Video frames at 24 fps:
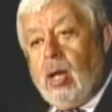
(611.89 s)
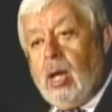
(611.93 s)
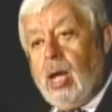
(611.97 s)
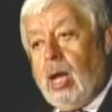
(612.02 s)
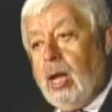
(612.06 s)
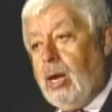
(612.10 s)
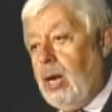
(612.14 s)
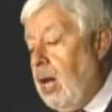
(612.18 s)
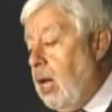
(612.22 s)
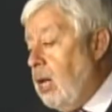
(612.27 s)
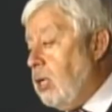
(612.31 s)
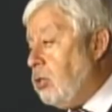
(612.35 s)

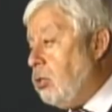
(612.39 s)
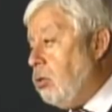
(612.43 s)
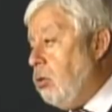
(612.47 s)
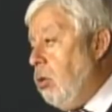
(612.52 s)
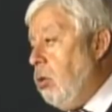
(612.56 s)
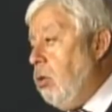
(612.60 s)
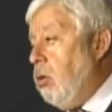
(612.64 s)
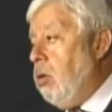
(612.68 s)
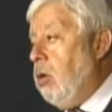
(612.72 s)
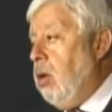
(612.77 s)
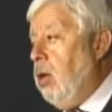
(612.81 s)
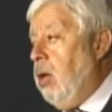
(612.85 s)
and
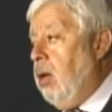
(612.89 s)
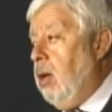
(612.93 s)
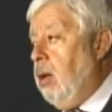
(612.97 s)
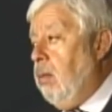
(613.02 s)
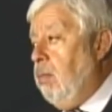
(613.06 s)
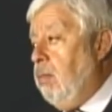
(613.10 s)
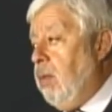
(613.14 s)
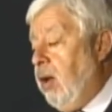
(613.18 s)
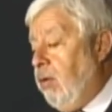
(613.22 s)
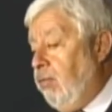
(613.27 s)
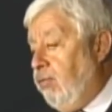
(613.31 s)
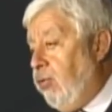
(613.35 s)
also uh,
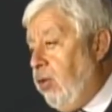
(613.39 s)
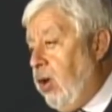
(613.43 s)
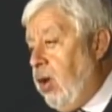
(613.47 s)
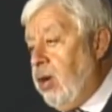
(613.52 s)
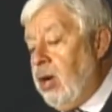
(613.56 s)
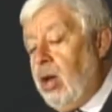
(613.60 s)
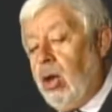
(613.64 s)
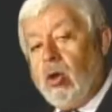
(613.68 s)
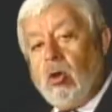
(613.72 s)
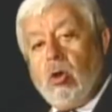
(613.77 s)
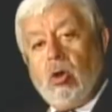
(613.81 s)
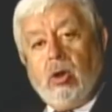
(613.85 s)
my
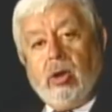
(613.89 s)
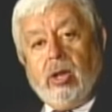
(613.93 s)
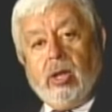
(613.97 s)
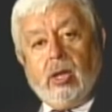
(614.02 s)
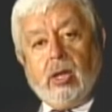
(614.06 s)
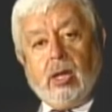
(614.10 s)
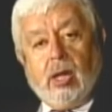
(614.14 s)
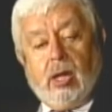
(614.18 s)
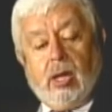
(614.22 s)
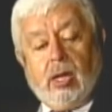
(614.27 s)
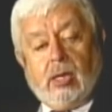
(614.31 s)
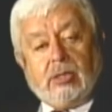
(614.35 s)
friend and
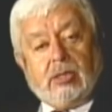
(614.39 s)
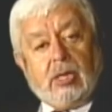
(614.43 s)
colleague uh,